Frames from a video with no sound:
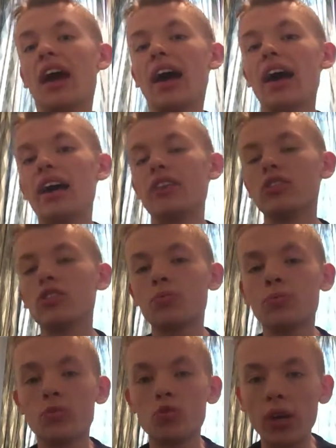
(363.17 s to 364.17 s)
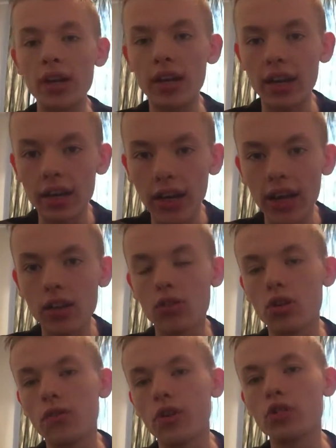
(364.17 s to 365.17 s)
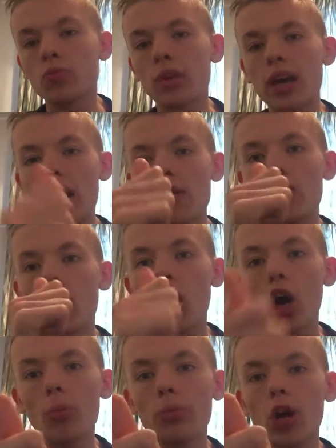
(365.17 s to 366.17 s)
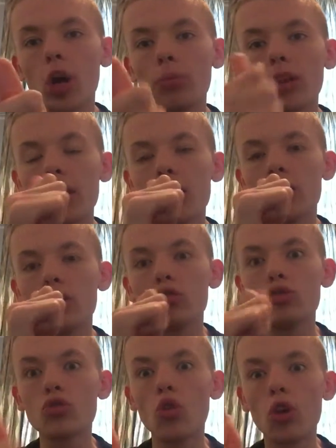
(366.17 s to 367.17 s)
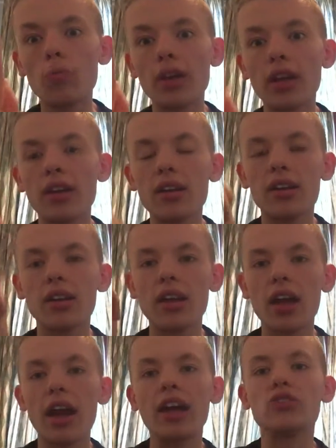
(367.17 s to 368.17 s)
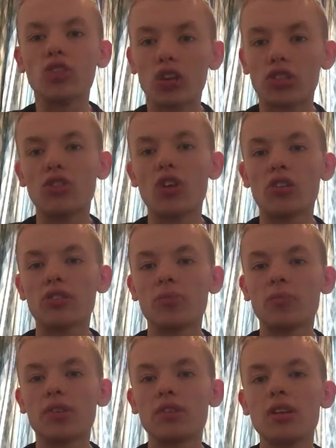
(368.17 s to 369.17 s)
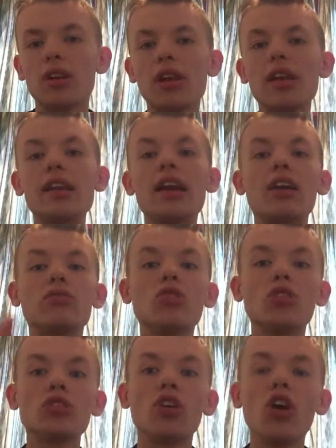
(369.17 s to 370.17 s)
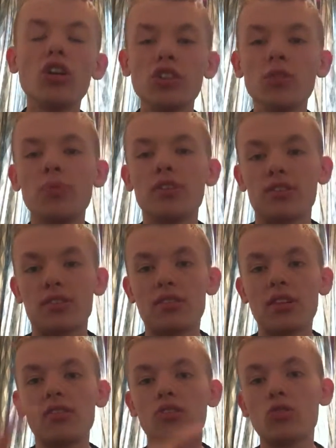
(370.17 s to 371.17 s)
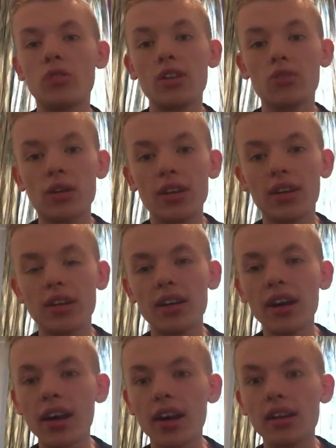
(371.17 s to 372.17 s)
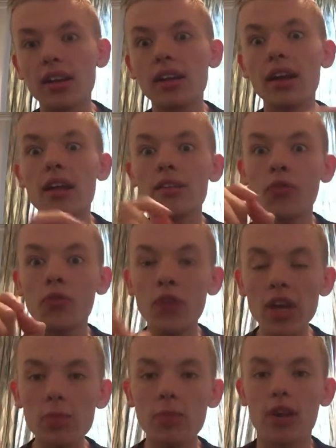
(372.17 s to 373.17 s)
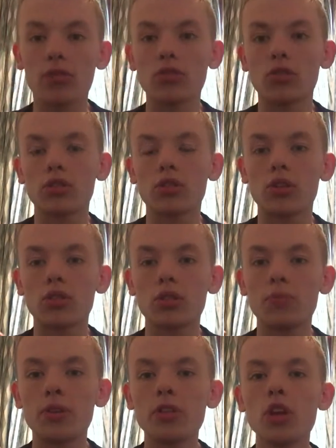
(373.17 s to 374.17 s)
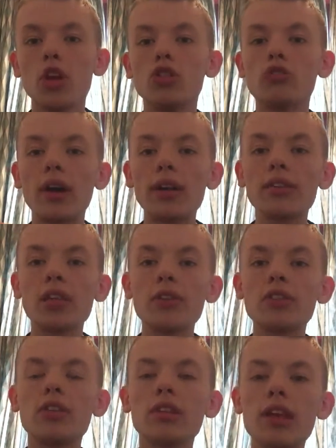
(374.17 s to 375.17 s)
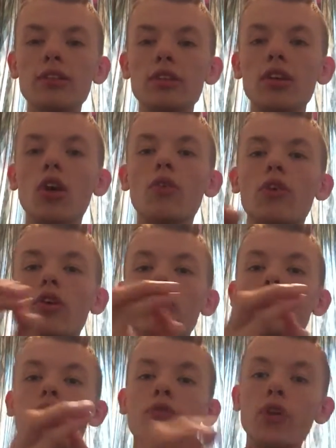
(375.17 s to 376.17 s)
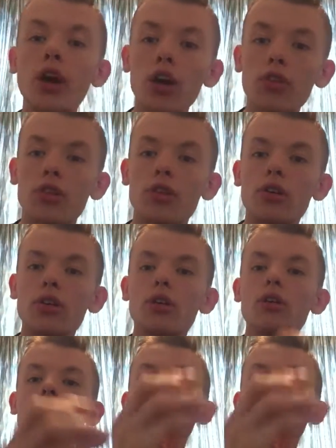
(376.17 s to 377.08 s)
And 2099 universe, we have Hobgoblin, Scorpion, and Dr. Octopus. Now, Dr. Octopus in 2099 is a female Dr. Octopus trying to live up to the legacy of her father,